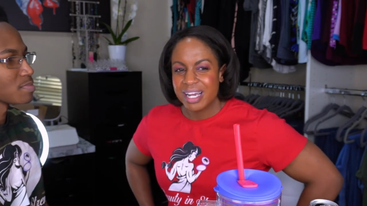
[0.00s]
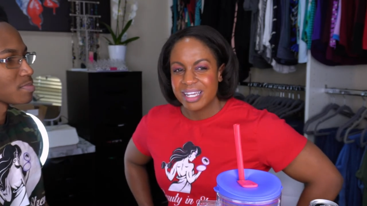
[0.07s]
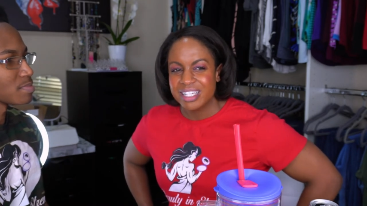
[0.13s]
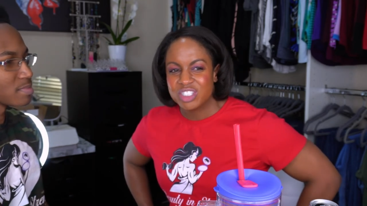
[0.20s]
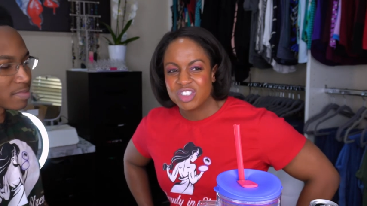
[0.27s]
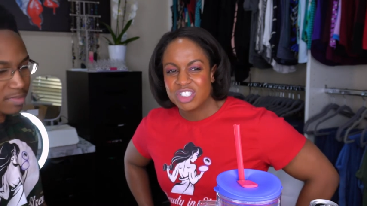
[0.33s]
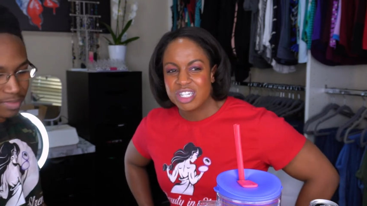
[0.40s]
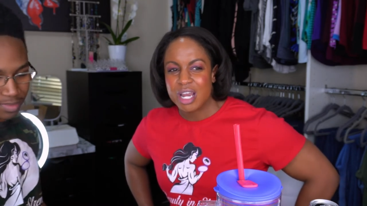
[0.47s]
Speaker 1: I
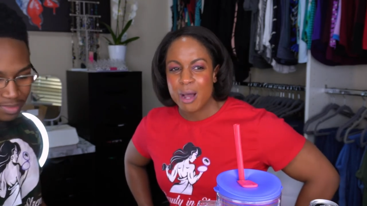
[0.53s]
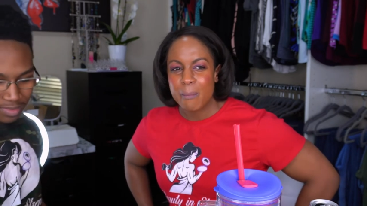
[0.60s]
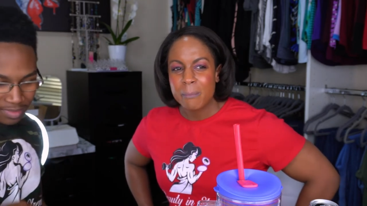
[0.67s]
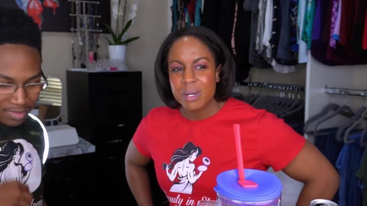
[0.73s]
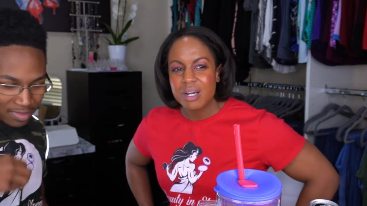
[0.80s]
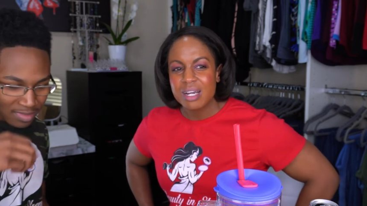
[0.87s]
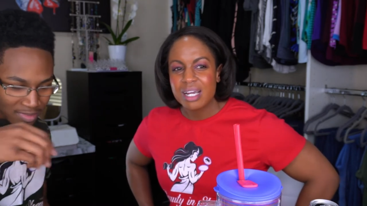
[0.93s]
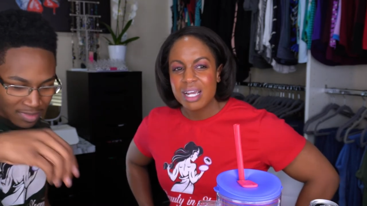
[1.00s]
get your
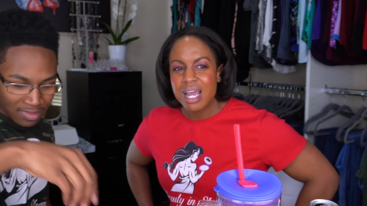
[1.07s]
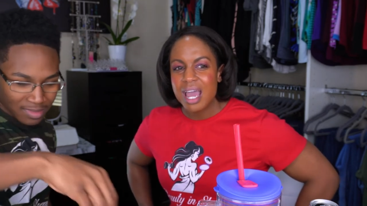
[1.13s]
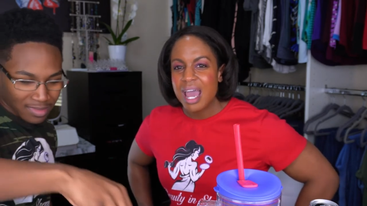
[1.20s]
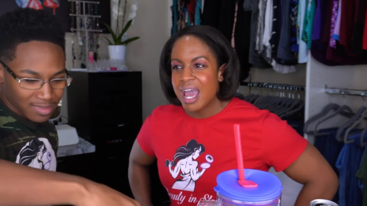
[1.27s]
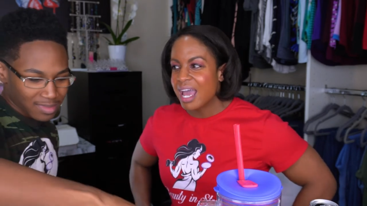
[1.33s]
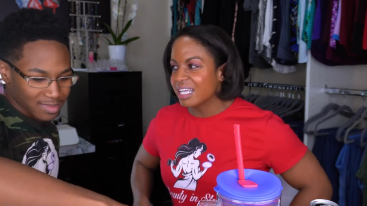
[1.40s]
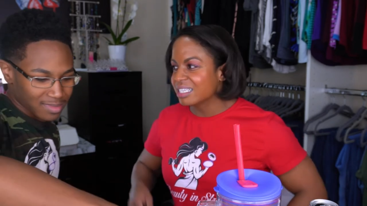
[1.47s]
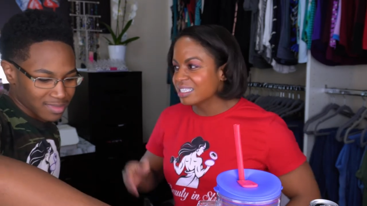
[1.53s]
number?
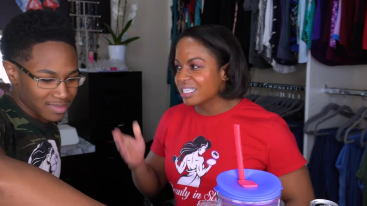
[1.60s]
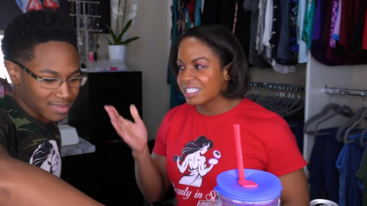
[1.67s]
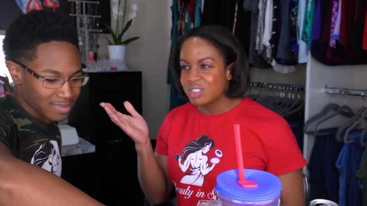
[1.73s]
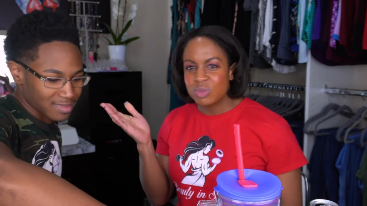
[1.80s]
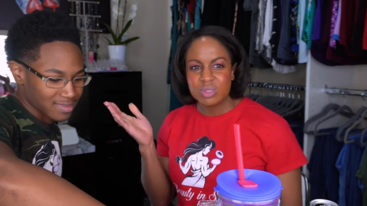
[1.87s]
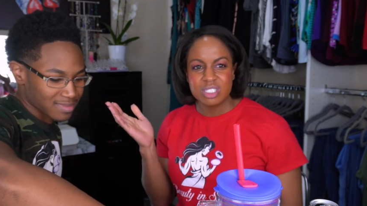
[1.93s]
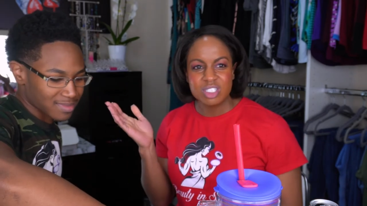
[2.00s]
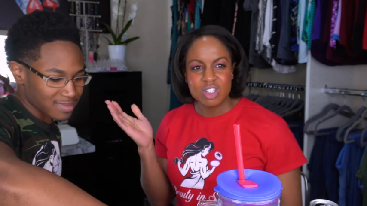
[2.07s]
And
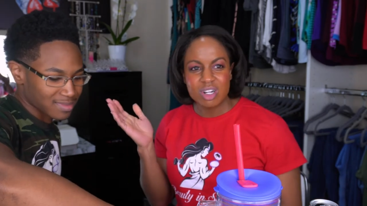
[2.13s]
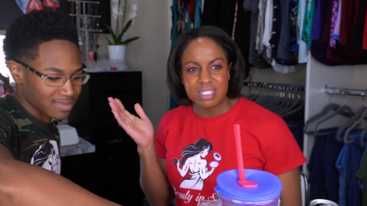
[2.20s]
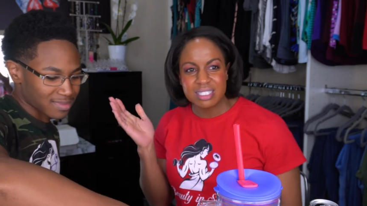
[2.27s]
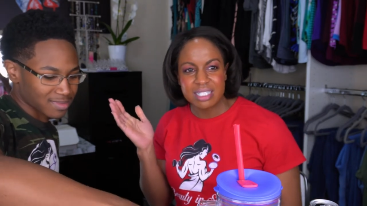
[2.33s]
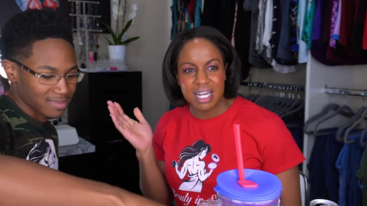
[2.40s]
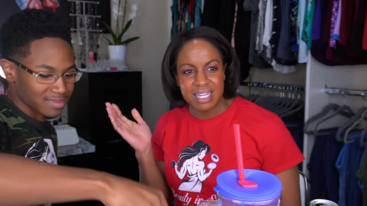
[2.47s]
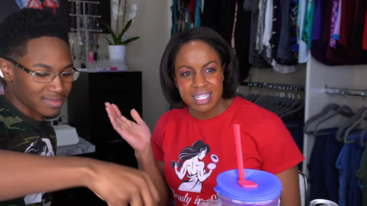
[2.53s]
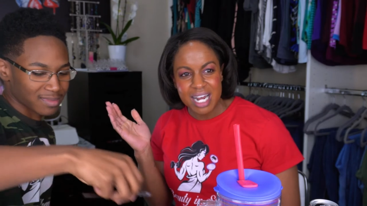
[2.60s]
this one starts
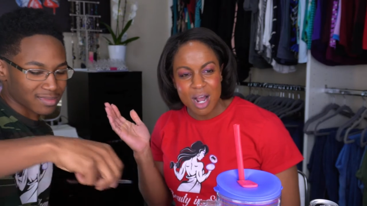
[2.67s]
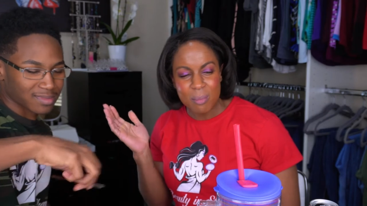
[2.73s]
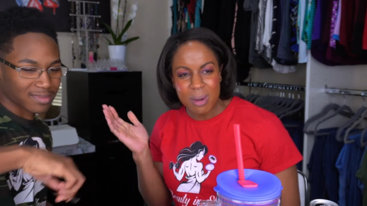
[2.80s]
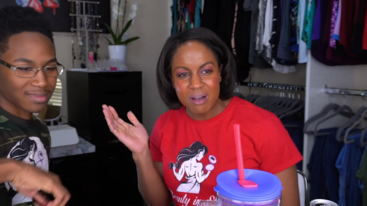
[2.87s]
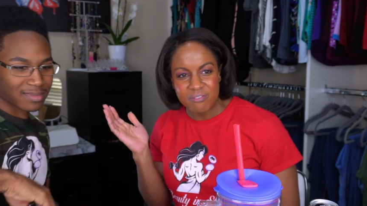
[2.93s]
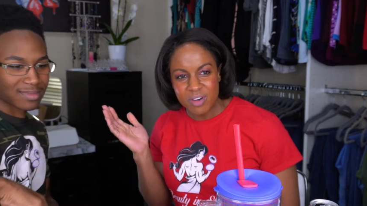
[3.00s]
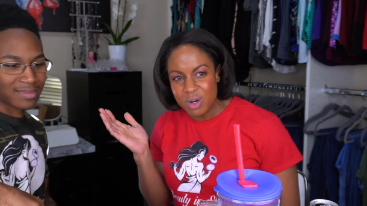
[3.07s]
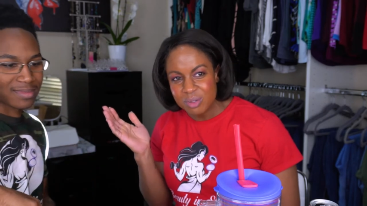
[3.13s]
yelling out
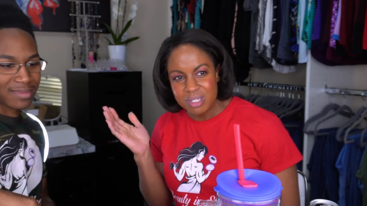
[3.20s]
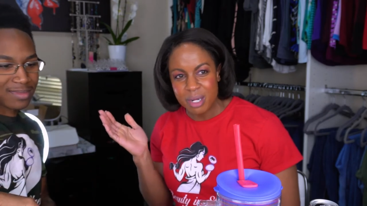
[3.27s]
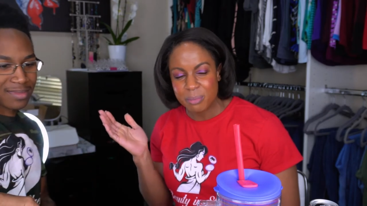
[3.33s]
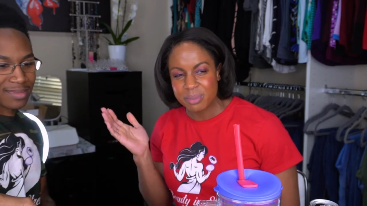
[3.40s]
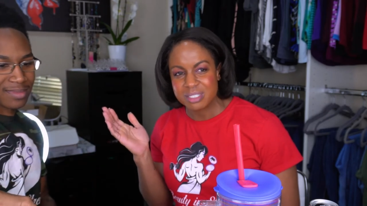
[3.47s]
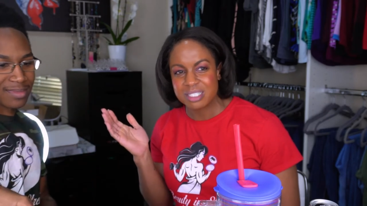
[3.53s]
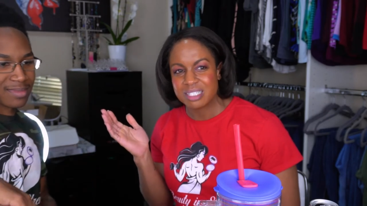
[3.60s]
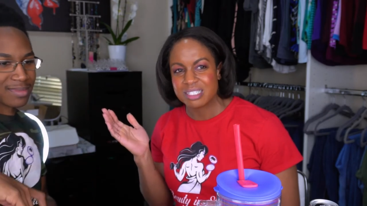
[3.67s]
my phone
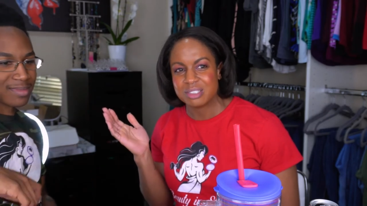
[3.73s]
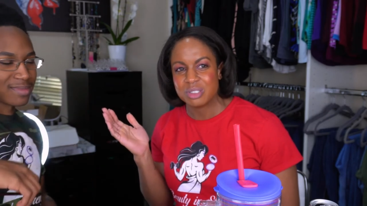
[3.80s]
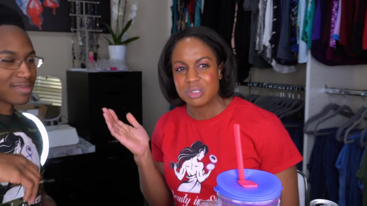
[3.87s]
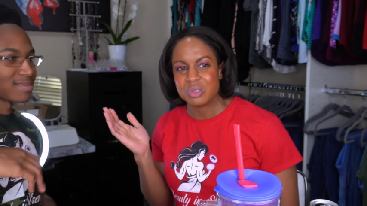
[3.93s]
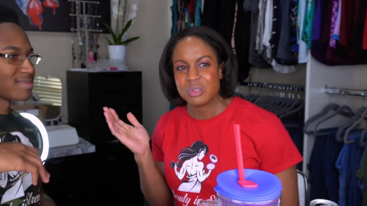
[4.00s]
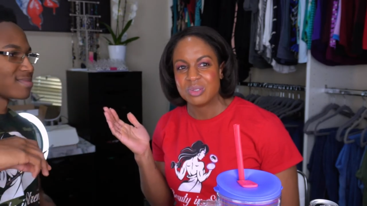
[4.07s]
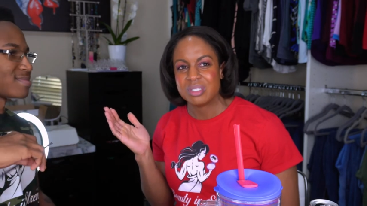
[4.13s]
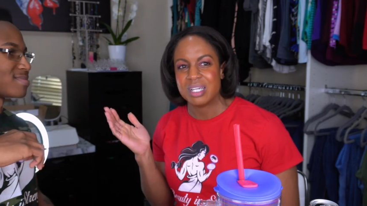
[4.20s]
number to the
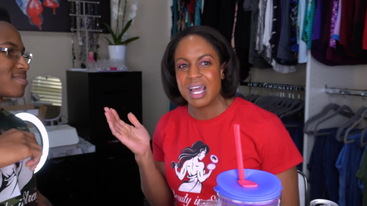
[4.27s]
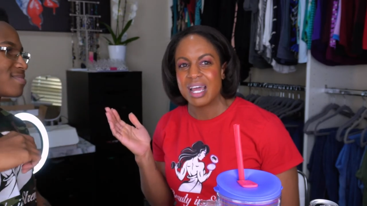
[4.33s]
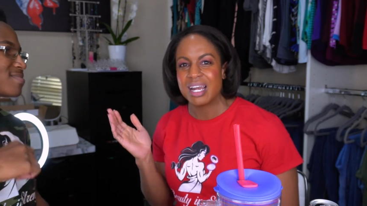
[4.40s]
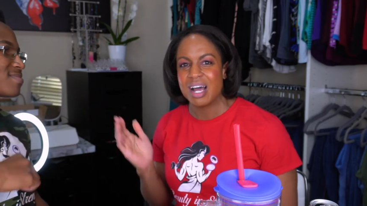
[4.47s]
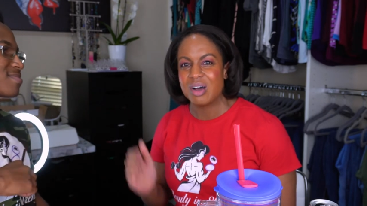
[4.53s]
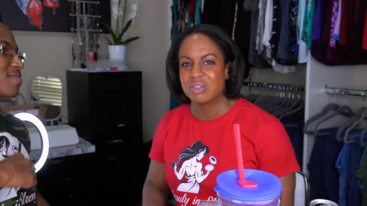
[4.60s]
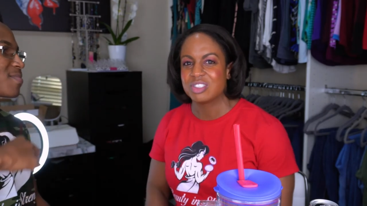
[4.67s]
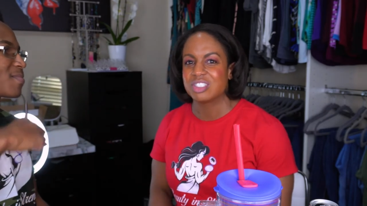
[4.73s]
dude.
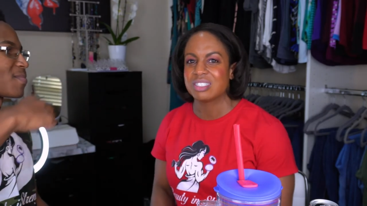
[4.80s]
And I was